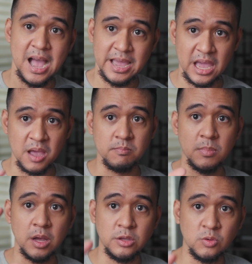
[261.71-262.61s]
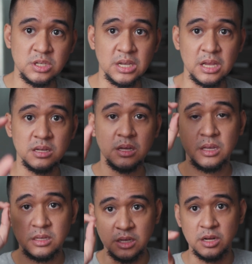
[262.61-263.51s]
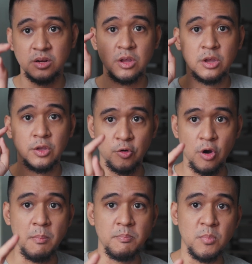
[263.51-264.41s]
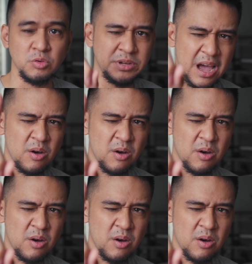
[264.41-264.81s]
I am using it in crop mode.